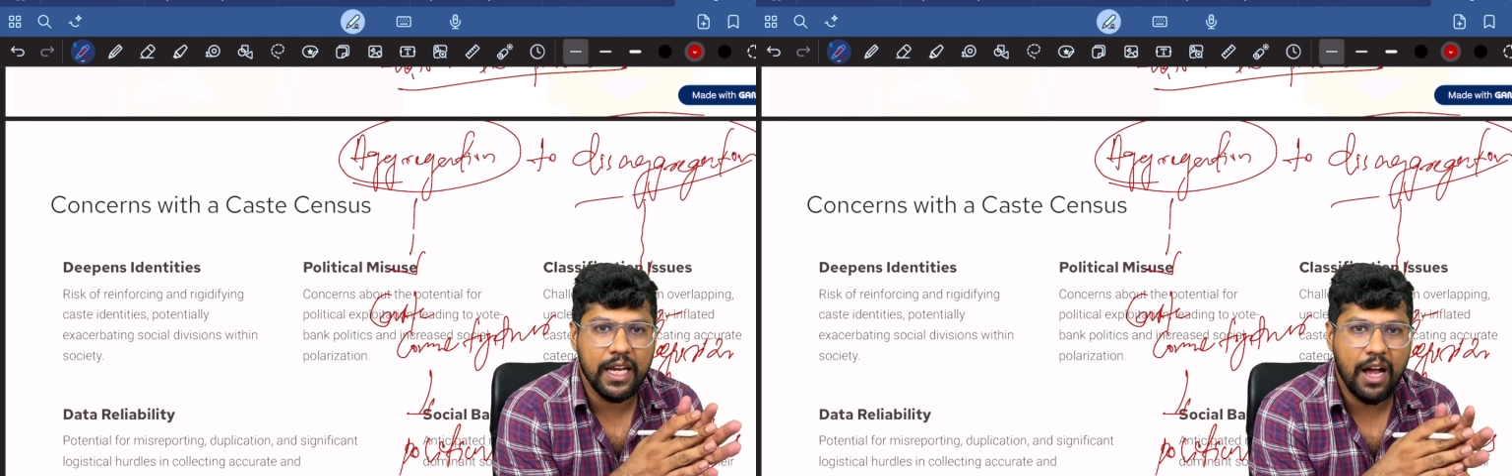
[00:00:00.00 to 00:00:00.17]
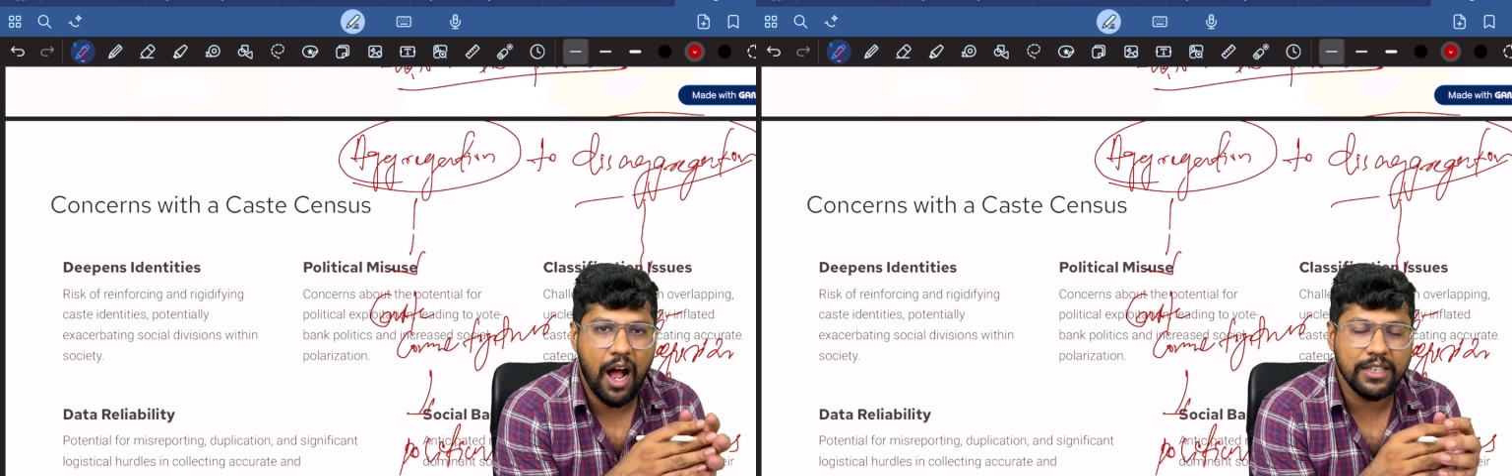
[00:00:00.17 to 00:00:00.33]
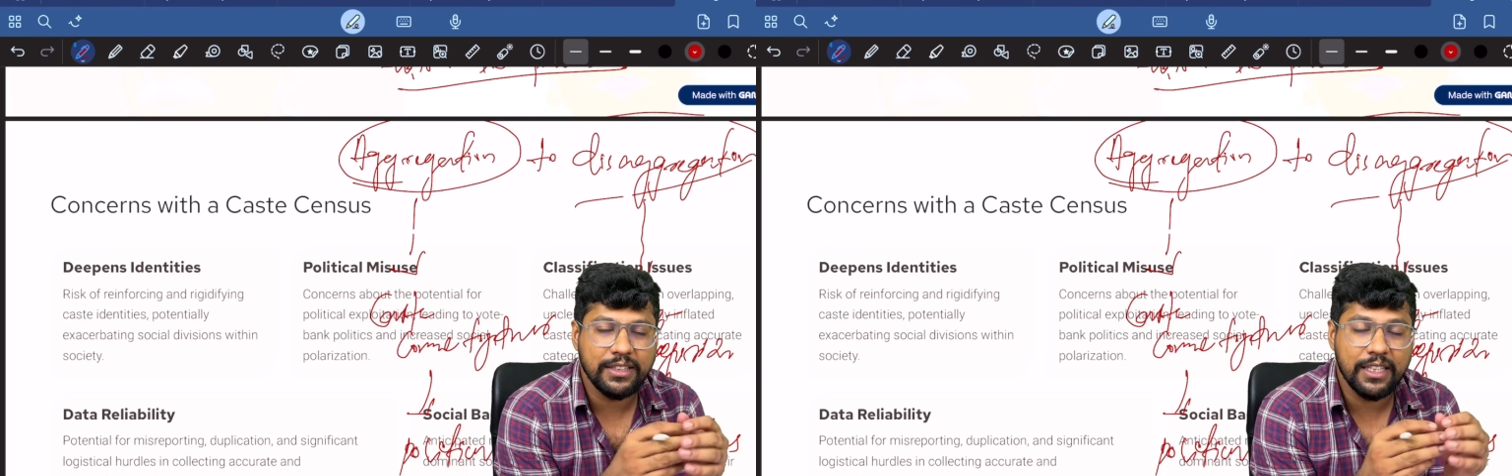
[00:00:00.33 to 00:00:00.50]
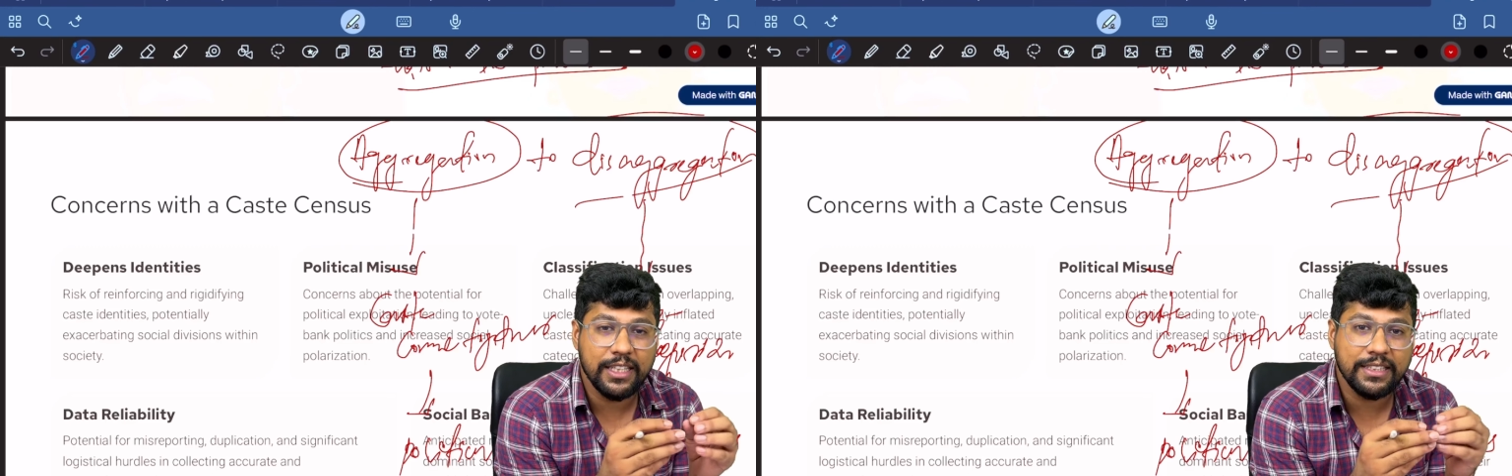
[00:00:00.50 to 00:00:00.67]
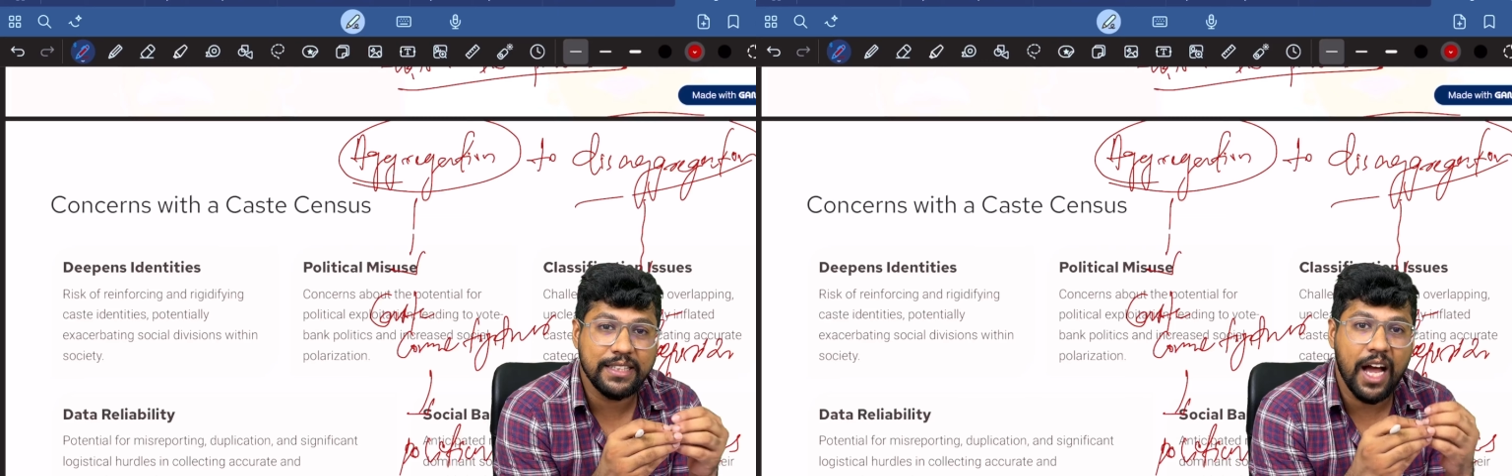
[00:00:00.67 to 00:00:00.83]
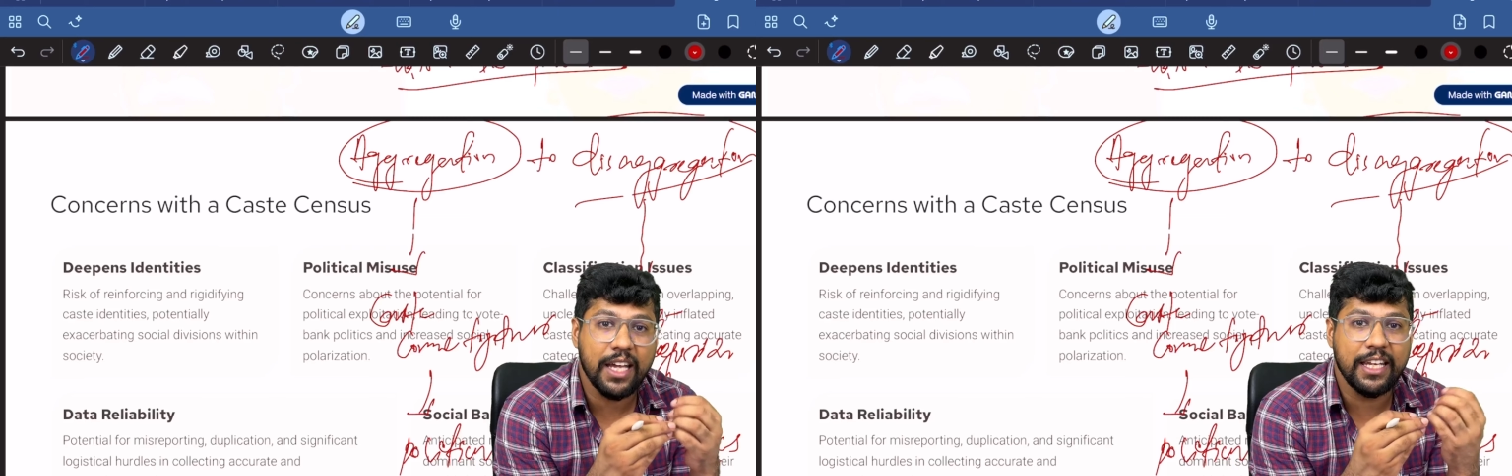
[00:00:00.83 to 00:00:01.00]
caste
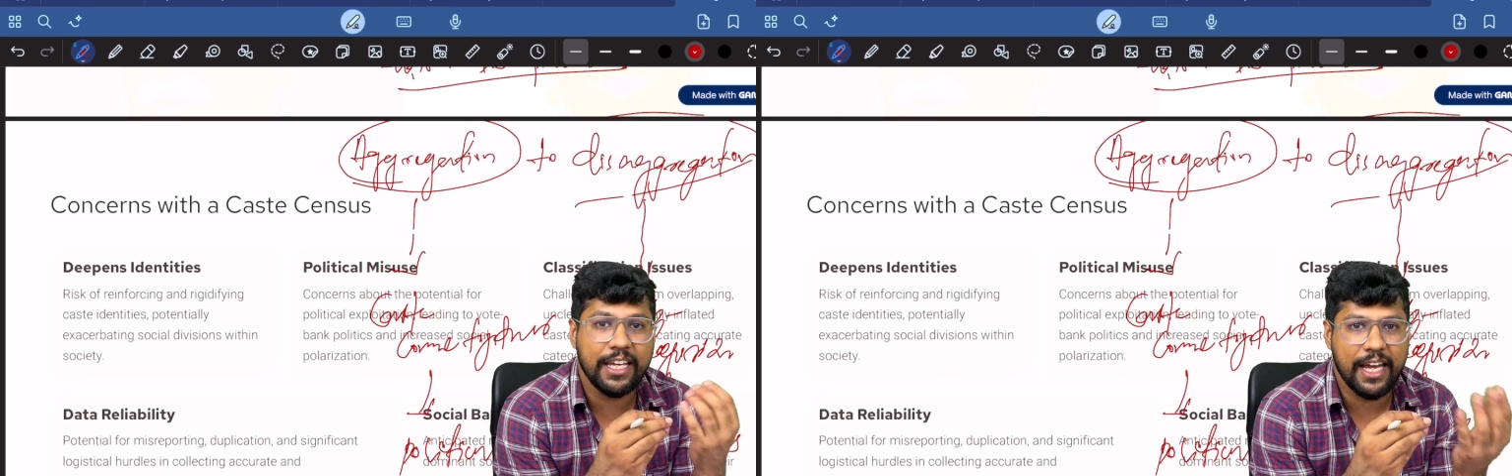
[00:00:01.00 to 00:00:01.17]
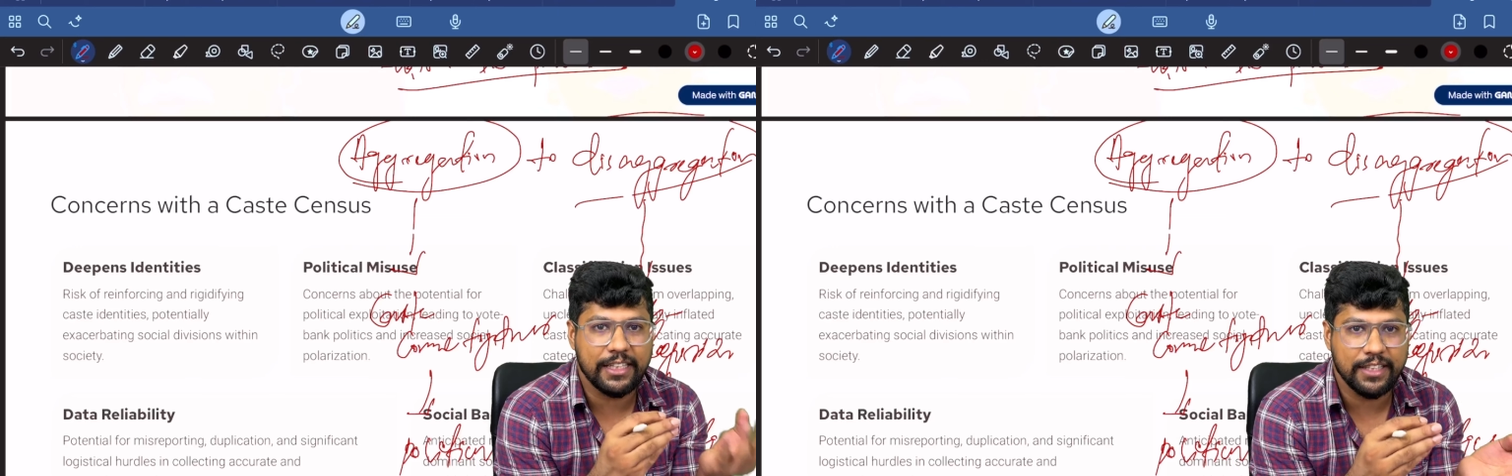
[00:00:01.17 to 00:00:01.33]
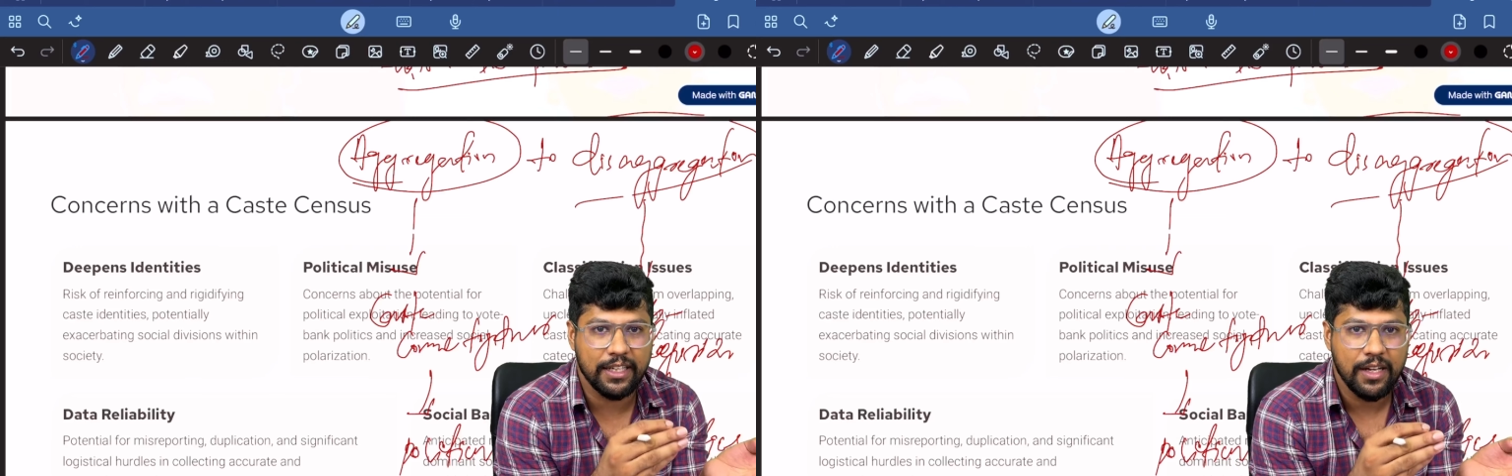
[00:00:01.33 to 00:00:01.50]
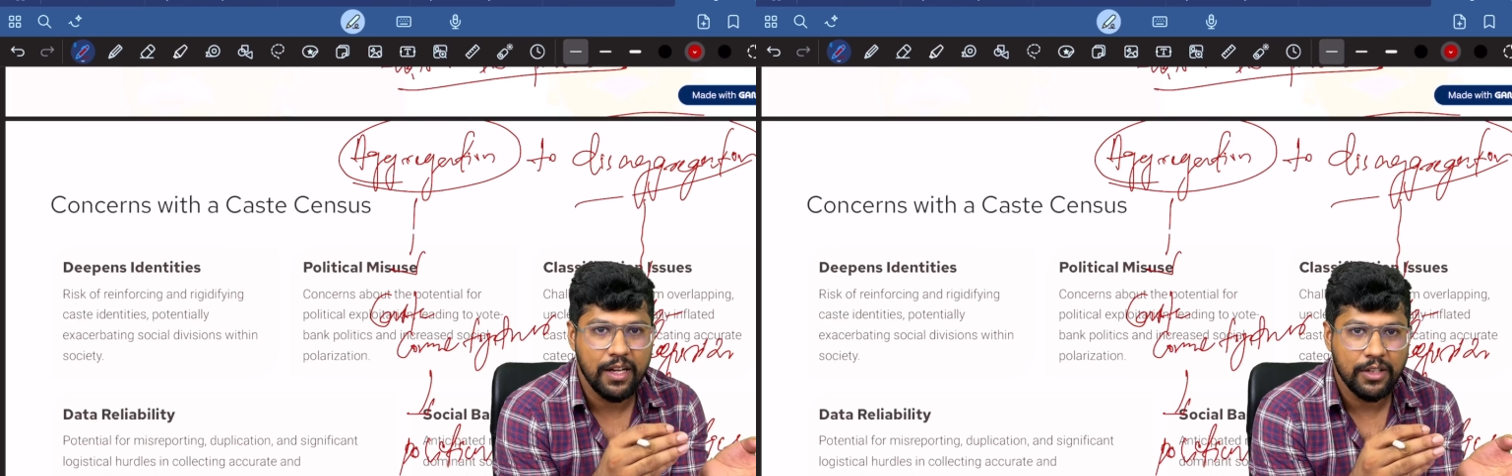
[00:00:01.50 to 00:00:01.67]
disaggregation.